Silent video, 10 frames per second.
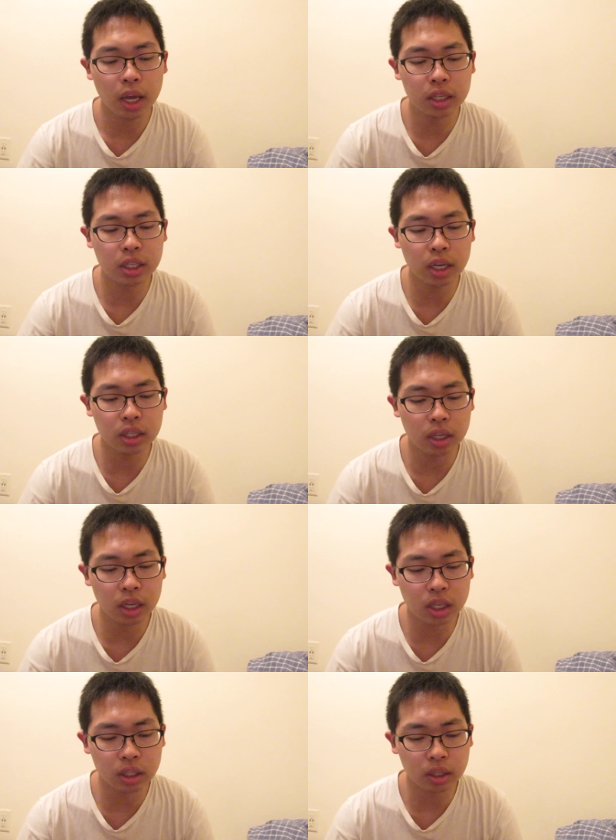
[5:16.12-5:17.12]
It's his
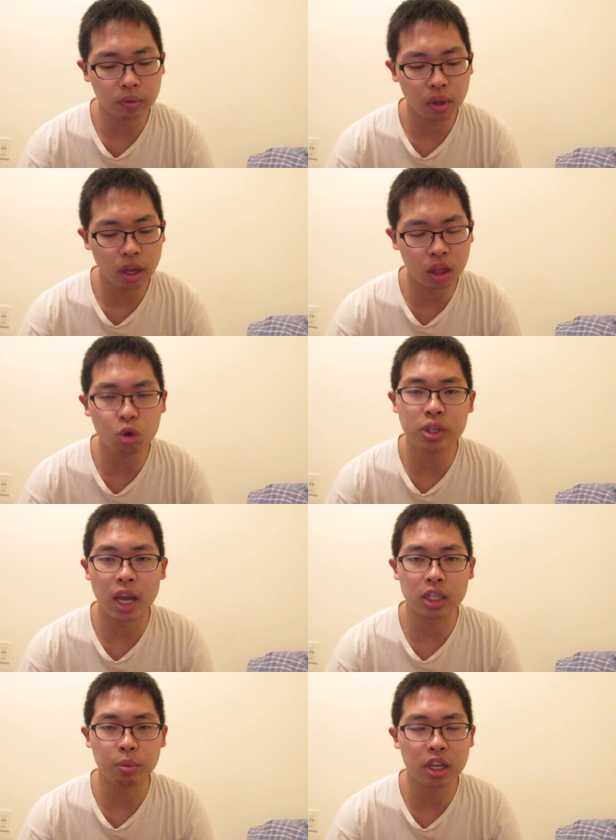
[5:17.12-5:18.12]
it's his
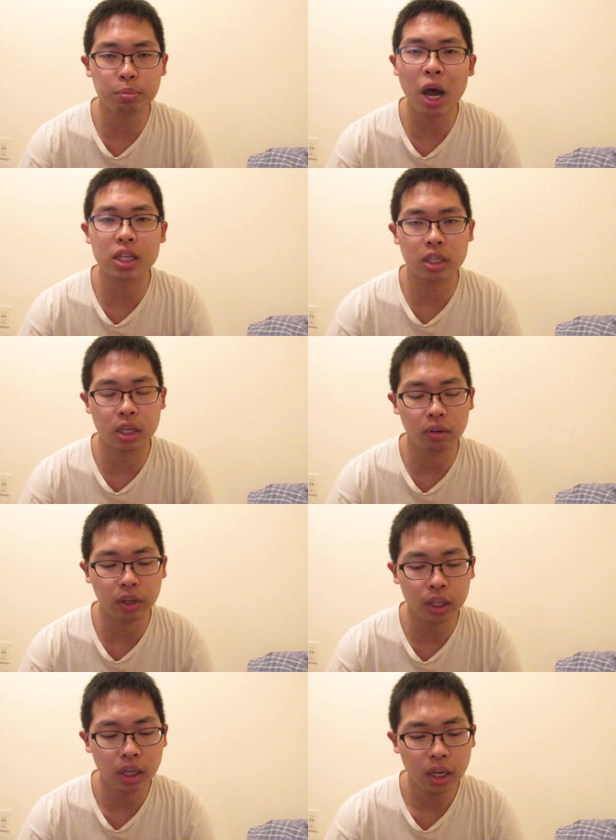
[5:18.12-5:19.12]
enthusiasm, his
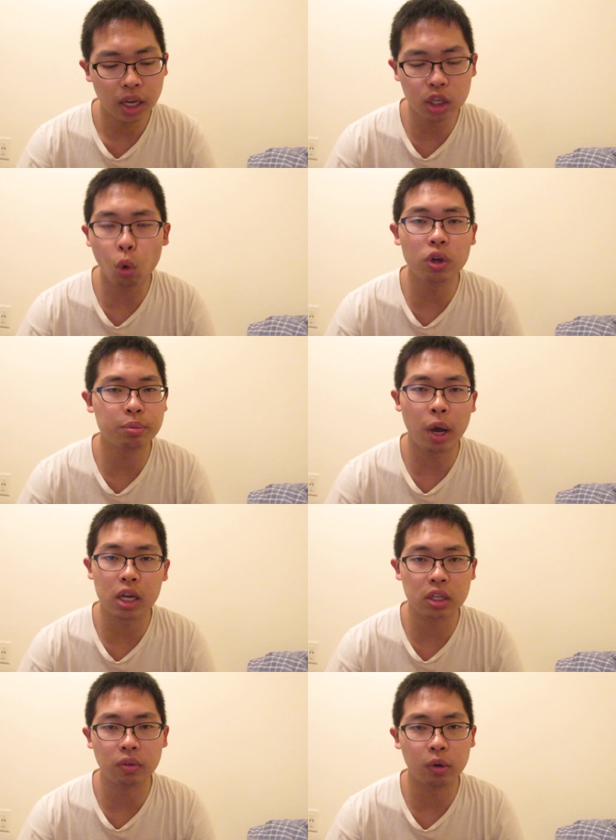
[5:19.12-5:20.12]
positivity. He's always
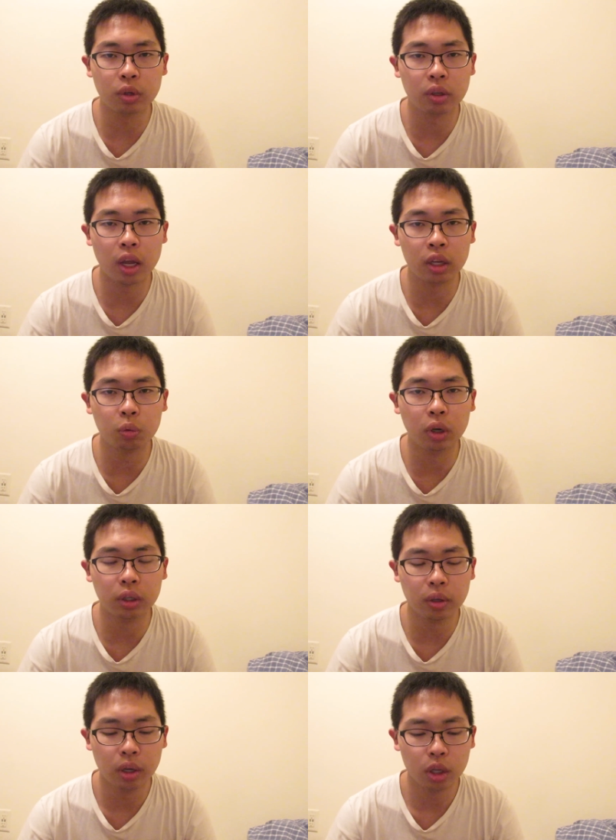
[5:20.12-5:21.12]
positive around
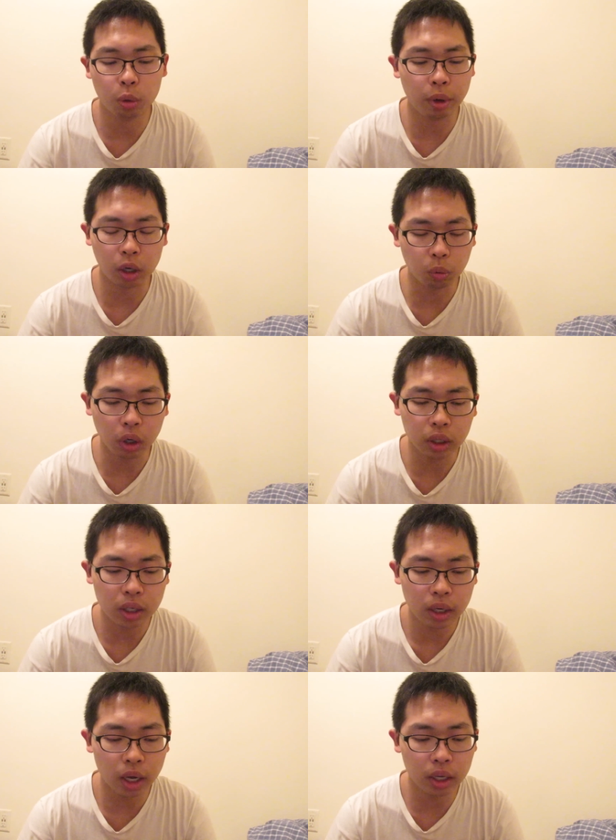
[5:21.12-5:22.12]
anyone, no matter what,
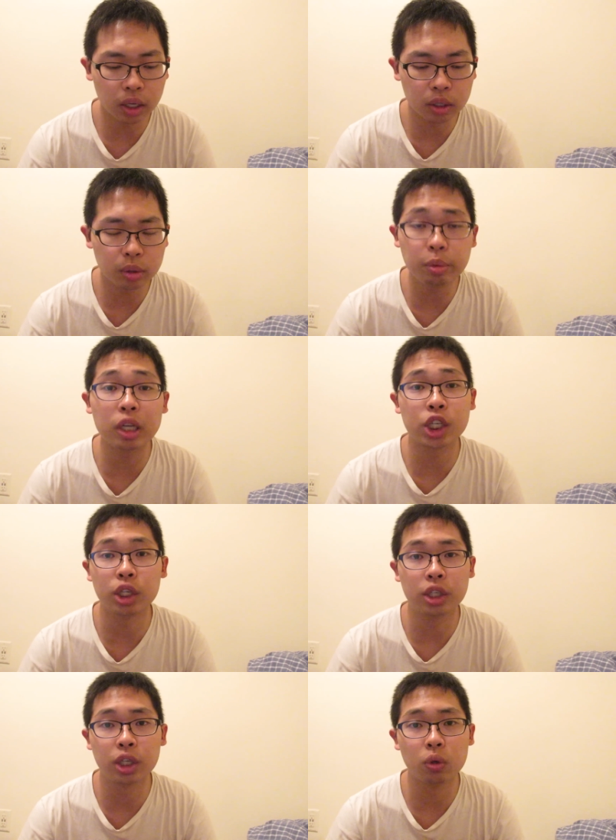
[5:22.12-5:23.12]
and it
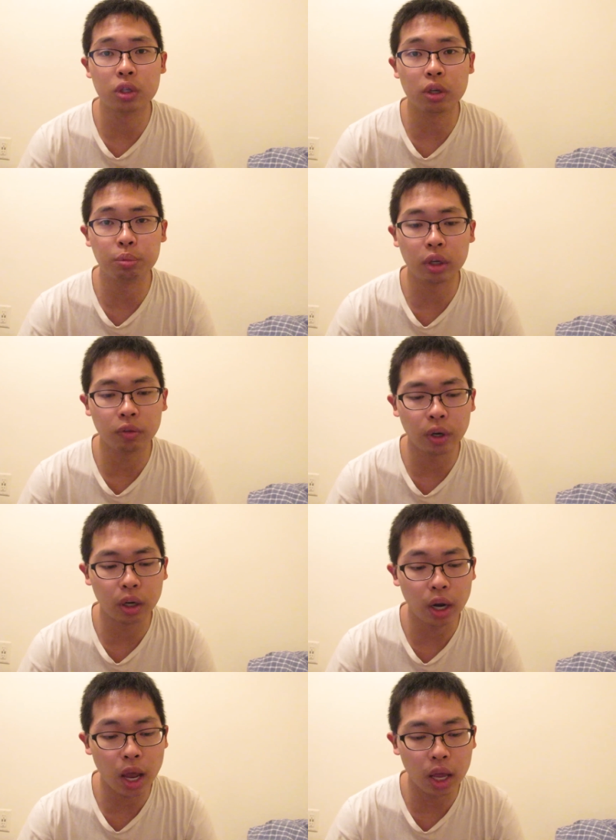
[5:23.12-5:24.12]
especially shows during Brick
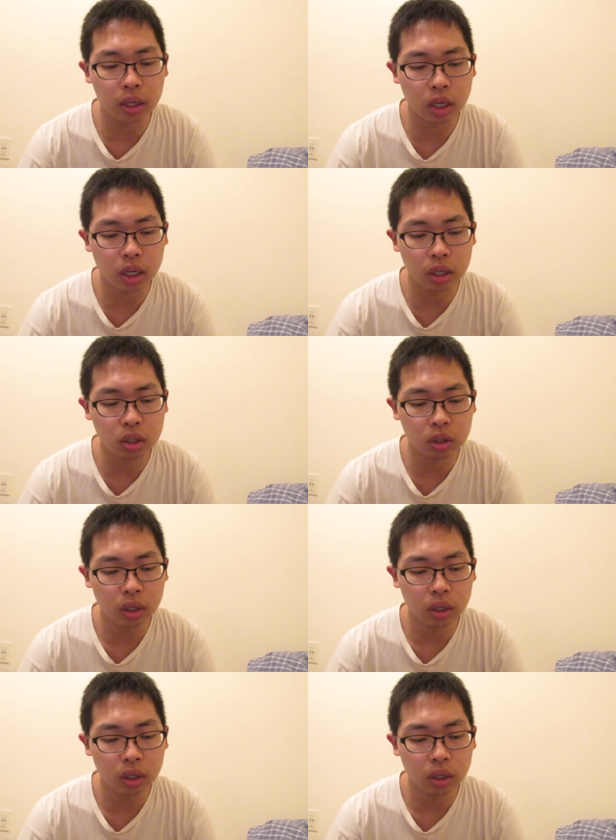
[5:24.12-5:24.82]
Fair. And he,